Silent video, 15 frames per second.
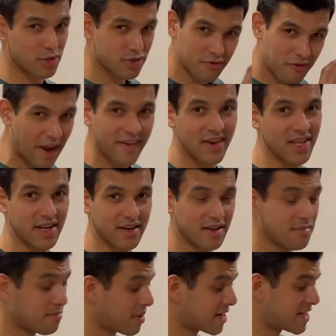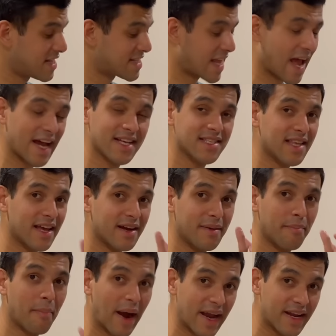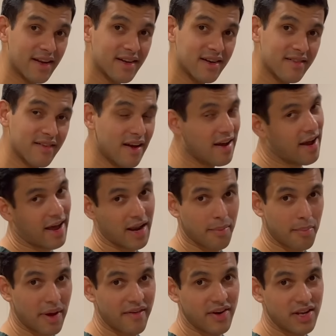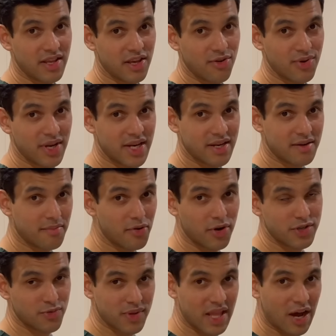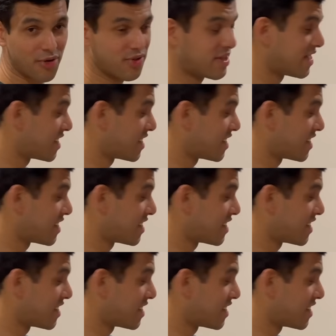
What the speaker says: It's very little, but this acts like a binder, and apparently you need it because without